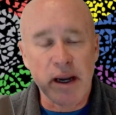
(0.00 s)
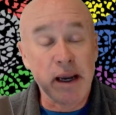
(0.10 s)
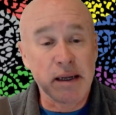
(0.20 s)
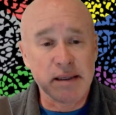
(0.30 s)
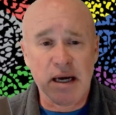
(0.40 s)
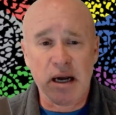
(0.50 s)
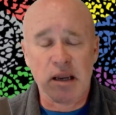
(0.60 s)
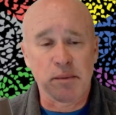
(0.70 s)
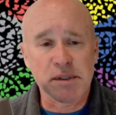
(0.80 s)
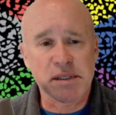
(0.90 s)
and
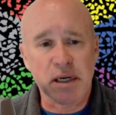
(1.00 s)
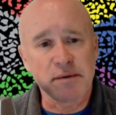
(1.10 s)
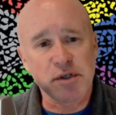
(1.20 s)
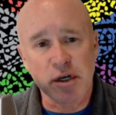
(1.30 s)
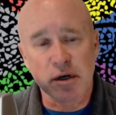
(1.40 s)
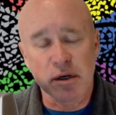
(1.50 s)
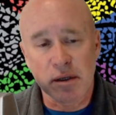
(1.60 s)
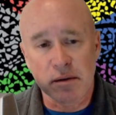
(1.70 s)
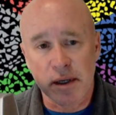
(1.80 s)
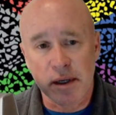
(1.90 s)
documents that I've
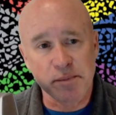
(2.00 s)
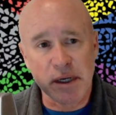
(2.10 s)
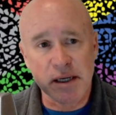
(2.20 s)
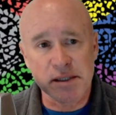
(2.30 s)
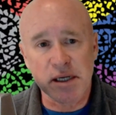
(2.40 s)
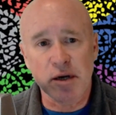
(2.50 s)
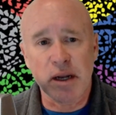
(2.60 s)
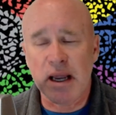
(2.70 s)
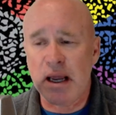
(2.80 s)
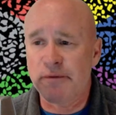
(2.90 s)
shared as many as a year and a
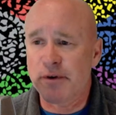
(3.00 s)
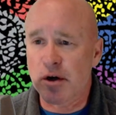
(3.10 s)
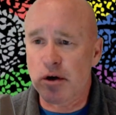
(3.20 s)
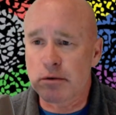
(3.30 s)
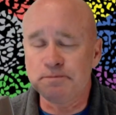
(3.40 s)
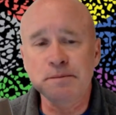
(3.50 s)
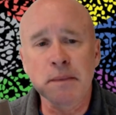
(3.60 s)
half ago.